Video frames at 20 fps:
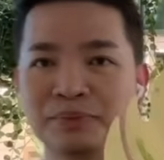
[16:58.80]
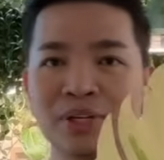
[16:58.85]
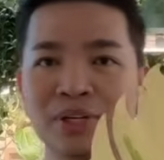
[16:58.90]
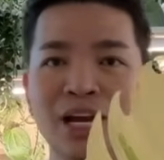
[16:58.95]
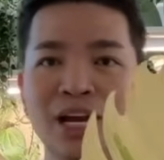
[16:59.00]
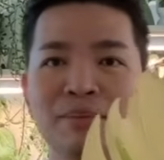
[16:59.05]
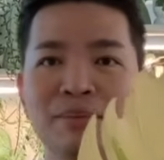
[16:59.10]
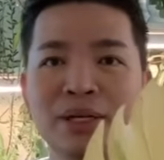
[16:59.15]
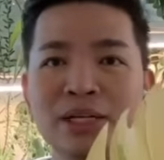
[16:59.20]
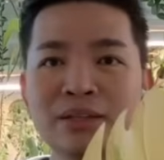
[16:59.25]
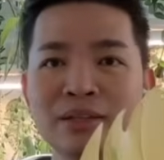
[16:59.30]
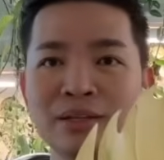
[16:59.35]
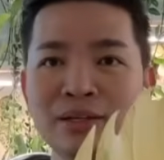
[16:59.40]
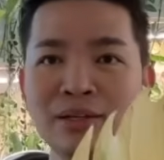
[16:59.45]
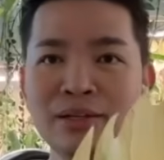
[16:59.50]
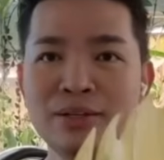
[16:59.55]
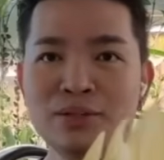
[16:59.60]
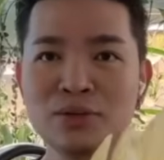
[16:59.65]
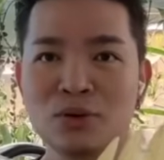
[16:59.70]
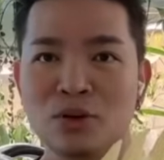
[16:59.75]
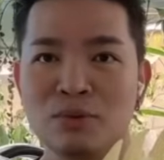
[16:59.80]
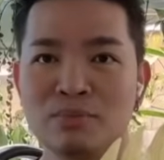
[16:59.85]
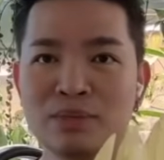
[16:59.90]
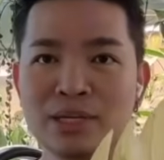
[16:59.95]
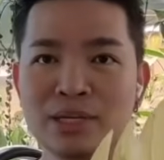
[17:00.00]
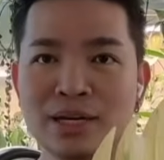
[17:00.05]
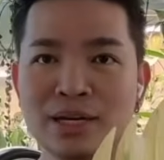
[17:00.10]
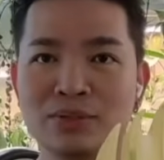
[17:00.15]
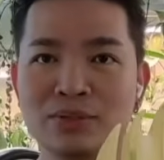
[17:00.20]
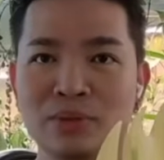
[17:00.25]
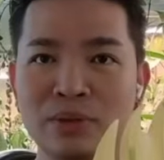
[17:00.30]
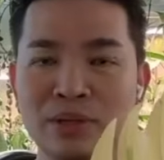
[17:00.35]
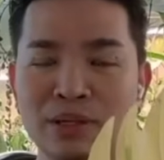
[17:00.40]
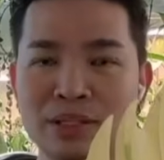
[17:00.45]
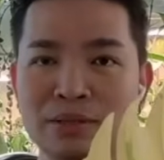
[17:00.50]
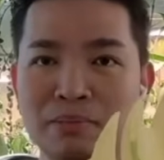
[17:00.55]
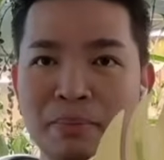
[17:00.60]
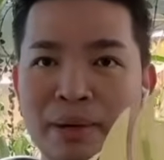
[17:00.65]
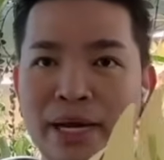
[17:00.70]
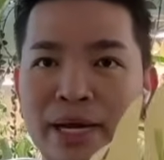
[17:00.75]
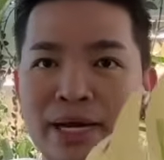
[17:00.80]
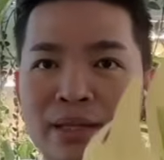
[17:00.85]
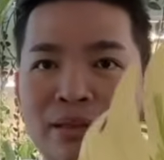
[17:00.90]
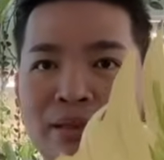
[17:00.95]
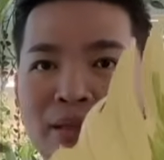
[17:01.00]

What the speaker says: I'm literally so obsessed with this plant.